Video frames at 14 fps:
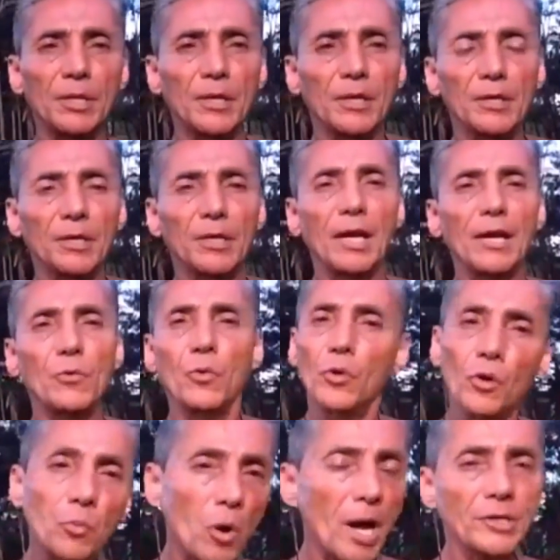okay,
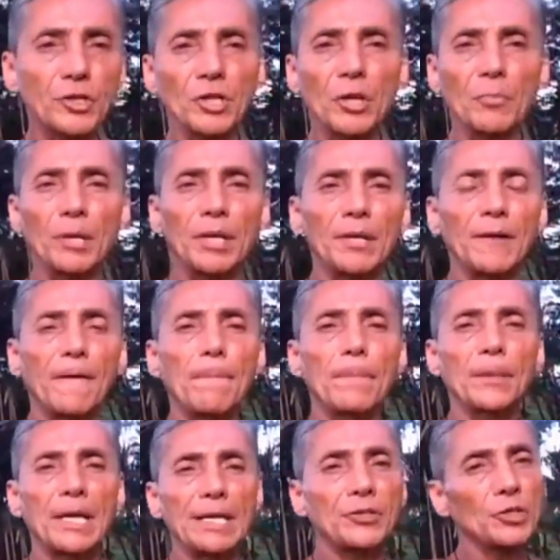worldwide shipping,
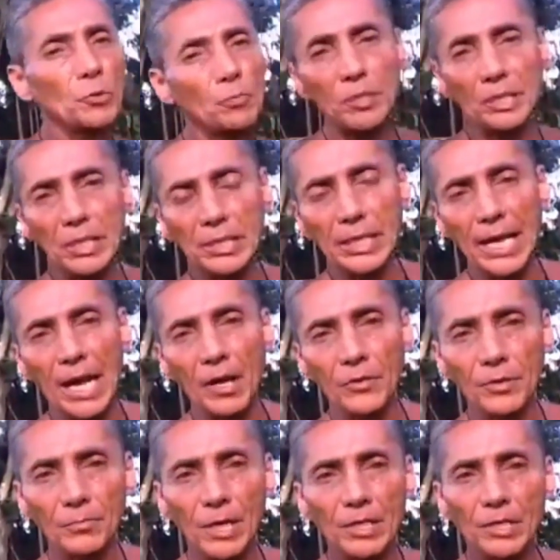okay, super
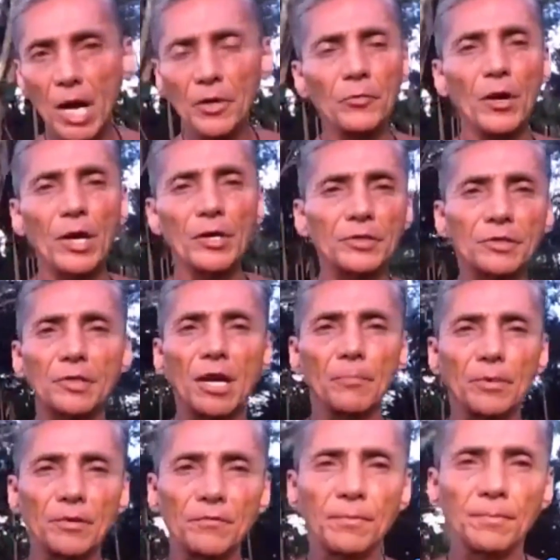discount. My daughter runs this
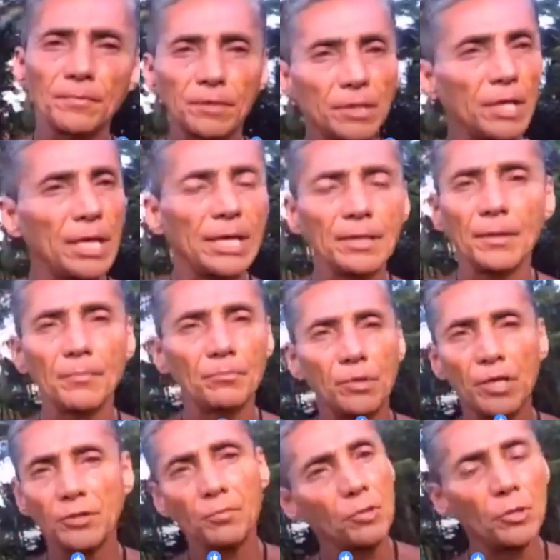company, okay,
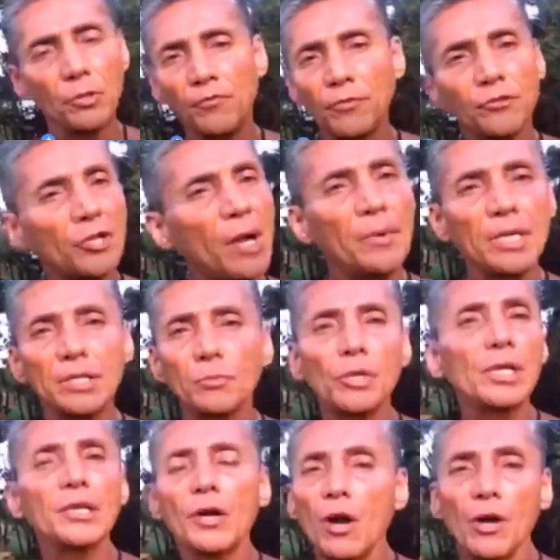does a beautiful job, and it's
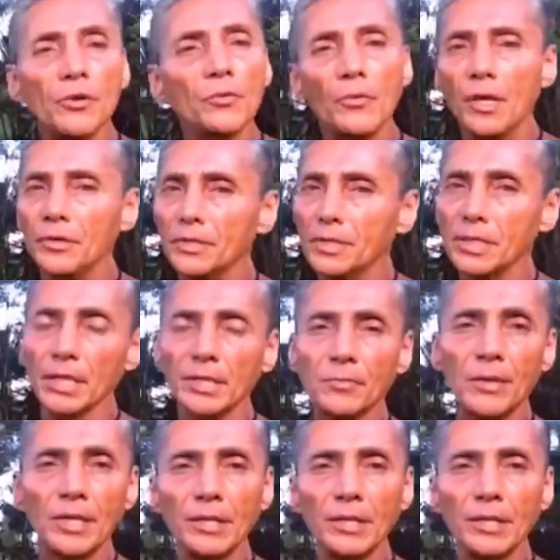really hard to run these things, man.